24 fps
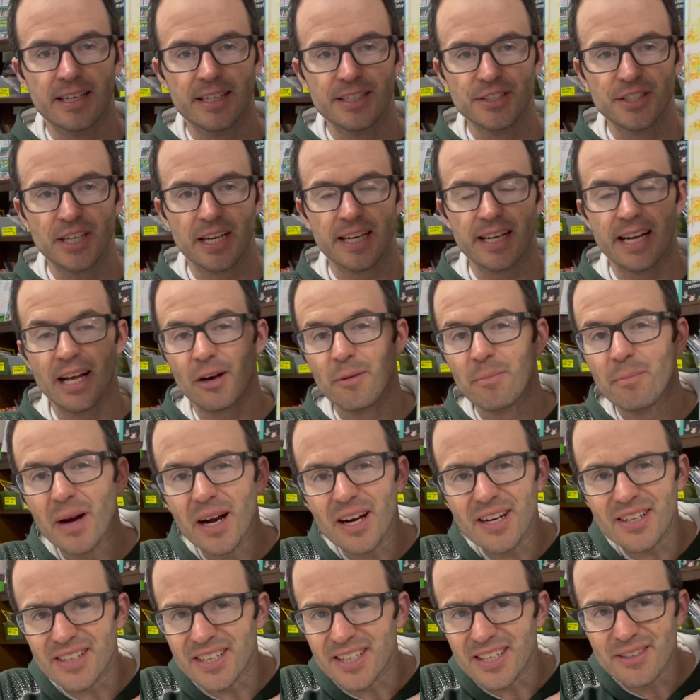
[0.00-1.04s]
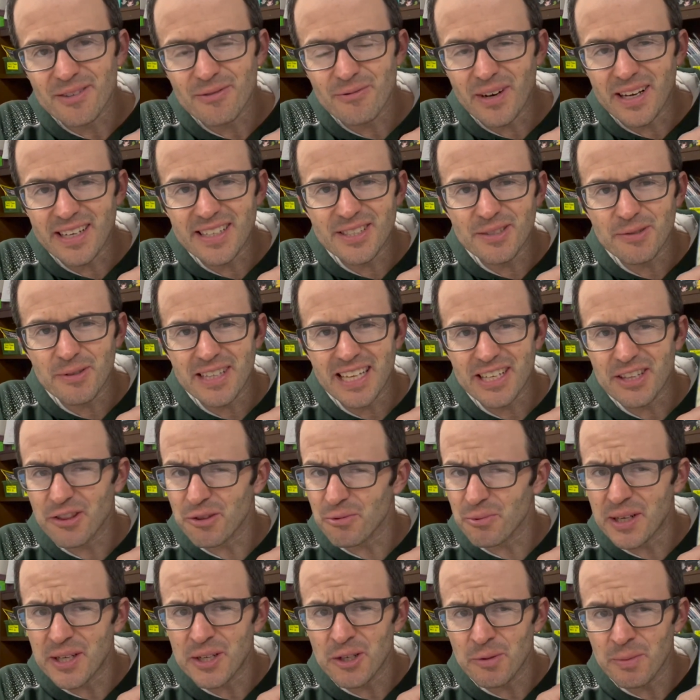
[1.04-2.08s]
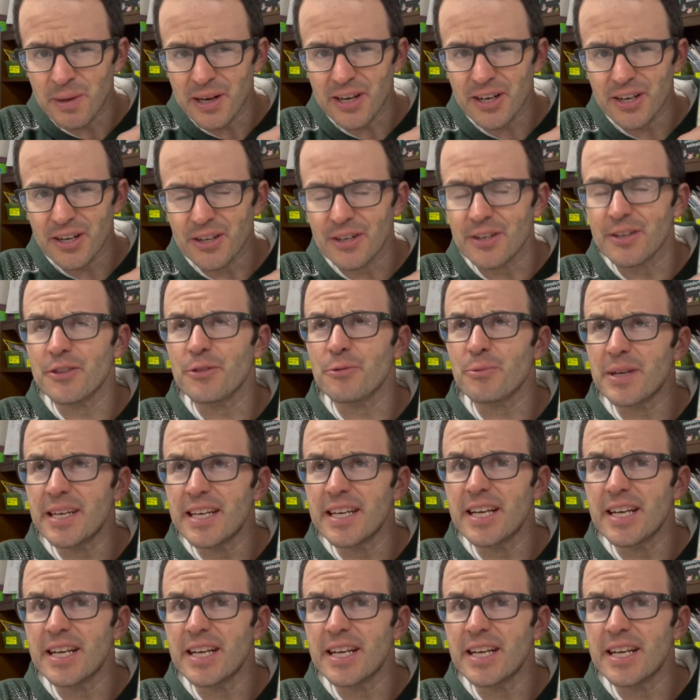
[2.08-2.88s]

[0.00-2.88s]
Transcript: Check it out. Marla, right? She's on like three Newbery or three